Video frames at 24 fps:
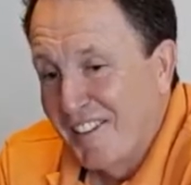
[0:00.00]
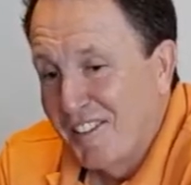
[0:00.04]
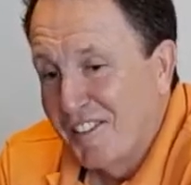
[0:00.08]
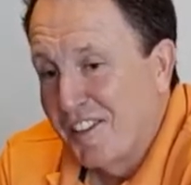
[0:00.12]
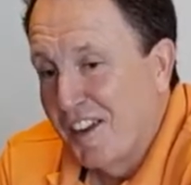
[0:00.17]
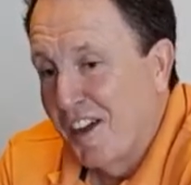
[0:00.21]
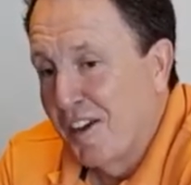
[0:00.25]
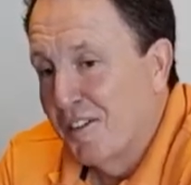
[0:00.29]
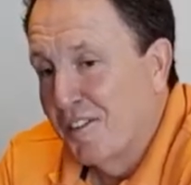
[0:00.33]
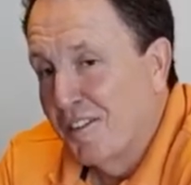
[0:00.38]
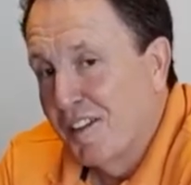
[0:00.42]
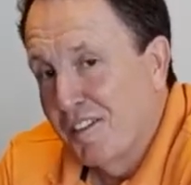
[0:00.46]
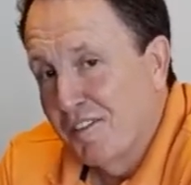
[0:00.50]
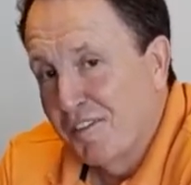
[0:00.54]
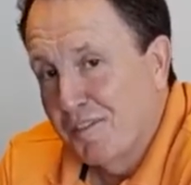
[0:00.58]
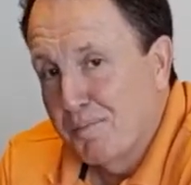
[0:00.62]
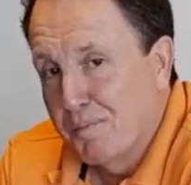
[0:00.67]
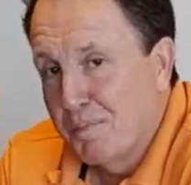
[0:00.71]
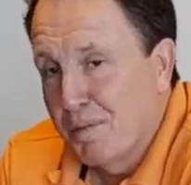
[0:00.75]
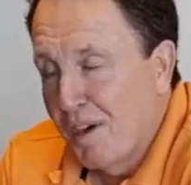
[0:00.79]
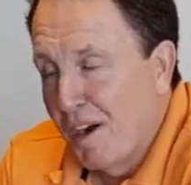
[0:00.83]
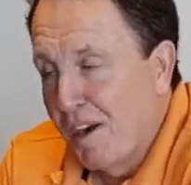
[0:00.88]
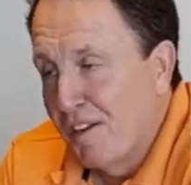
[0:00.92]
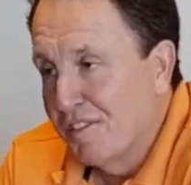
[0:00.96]
So there's
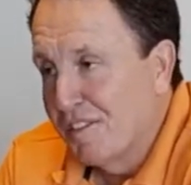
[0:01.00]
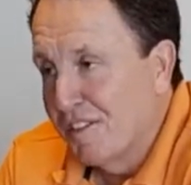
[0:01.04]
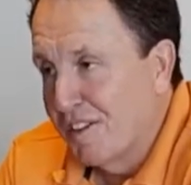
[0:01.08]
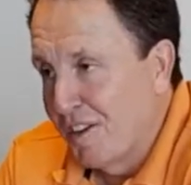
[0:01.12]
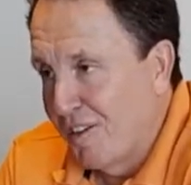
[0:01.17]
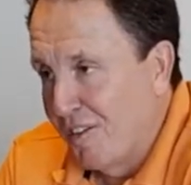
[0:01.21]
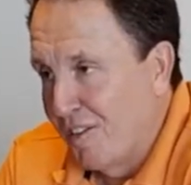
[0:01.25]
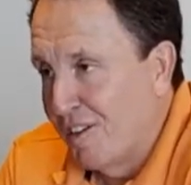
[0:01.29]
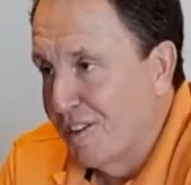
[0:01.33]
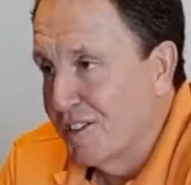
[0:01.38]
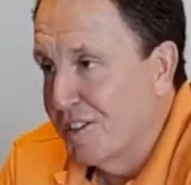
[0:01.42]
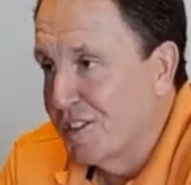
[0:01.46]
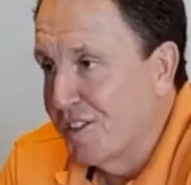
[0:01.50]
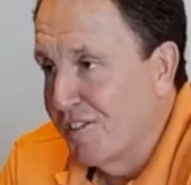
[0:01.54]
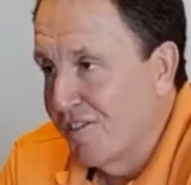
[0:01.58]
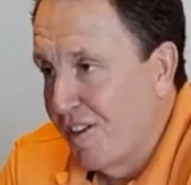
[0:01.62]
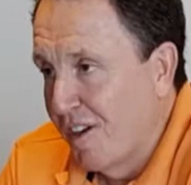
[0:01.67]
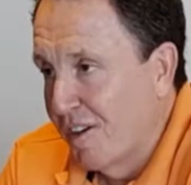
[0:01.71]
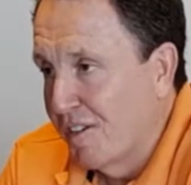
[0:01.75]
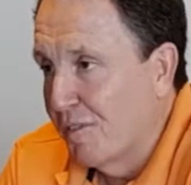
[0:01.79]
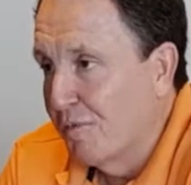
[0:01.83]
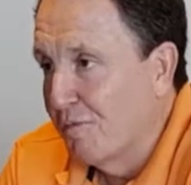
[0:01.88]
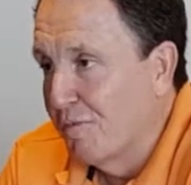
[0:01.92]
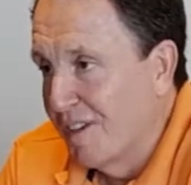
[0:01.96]
pros and cons. You've
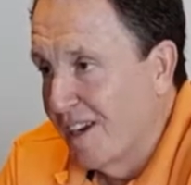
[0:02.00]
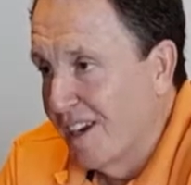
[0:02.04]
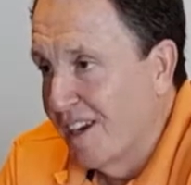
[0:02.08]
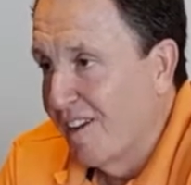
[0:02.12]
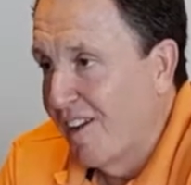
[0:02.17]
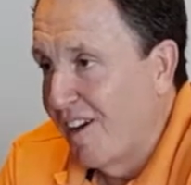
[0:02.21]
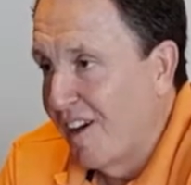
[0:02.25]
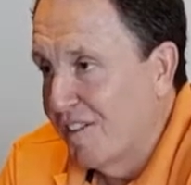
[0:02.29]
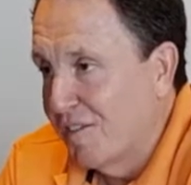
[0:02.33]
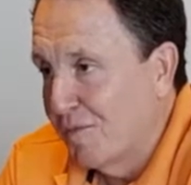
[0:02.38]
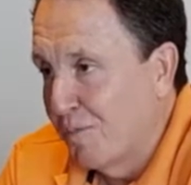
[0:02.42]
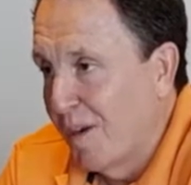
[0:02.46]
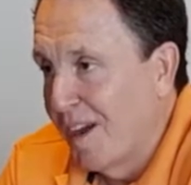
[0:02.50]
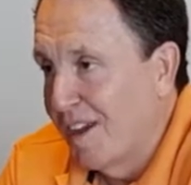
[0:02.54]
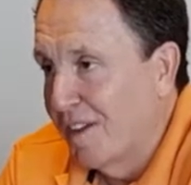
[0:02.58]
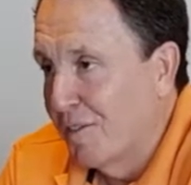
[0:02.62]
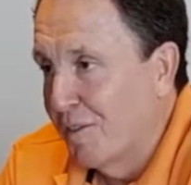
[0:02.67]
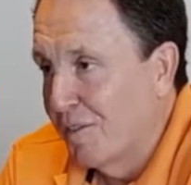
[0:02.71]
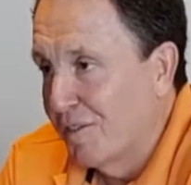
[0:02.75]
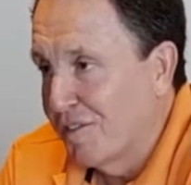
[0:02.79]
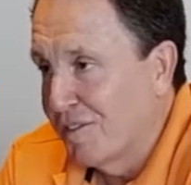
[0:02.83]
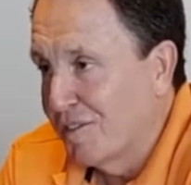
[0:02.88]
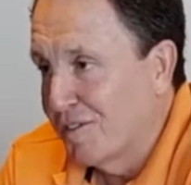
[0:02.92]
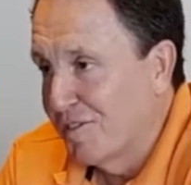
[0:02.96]
got to realise where
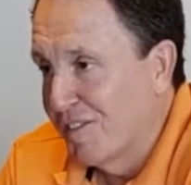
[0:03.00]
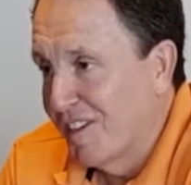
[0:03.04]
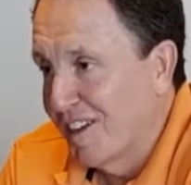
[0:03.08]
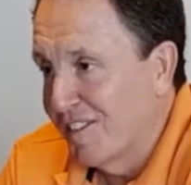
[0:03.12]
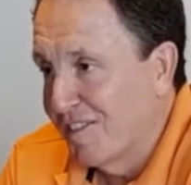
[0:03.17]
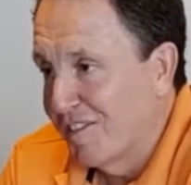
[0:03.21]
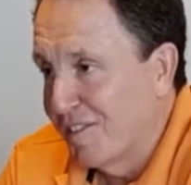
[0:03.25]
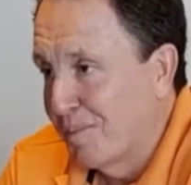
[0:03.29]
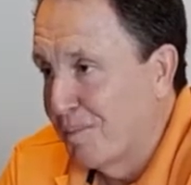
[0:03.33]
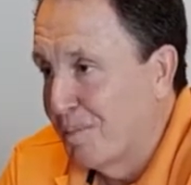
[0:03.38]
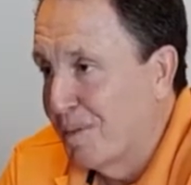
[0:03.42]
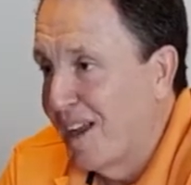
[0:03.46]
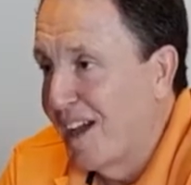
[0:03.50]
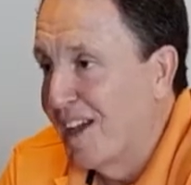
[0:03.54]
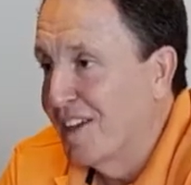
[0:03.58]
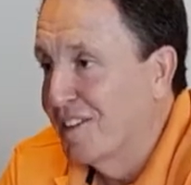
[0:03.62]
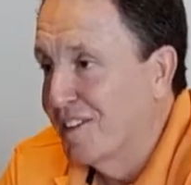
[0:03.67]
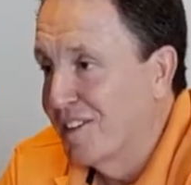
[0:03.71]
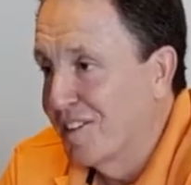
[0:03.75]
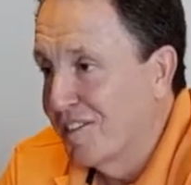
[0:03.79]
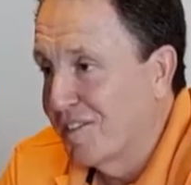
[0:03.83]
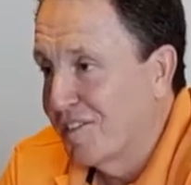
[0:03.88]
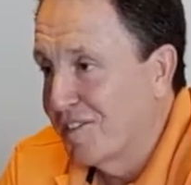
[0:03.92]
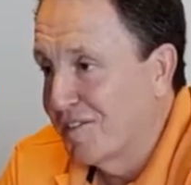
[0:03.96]
your strengths and play to
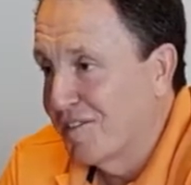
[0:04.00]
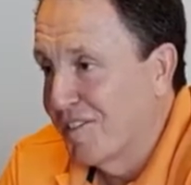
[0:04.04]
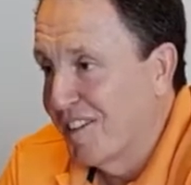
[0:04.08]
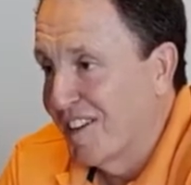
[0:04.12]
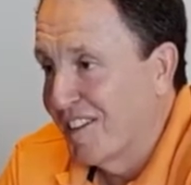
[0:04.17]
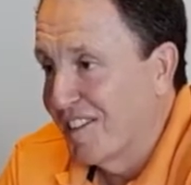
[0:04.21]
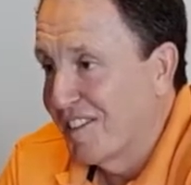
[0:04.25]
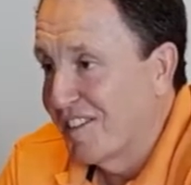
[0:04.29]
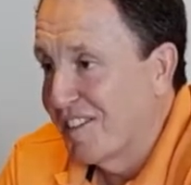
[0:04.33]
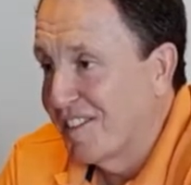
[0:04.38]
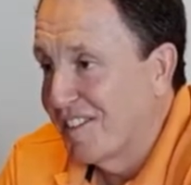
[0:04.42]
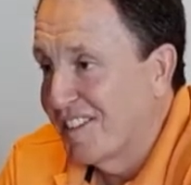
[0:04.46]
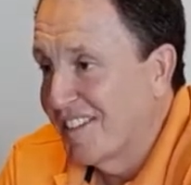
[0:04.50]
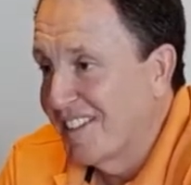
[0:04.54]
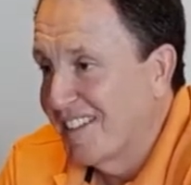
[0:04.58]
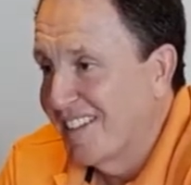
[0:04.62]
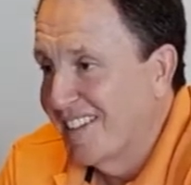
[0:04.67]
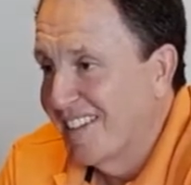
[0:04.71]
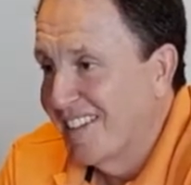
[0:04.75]
your strengths,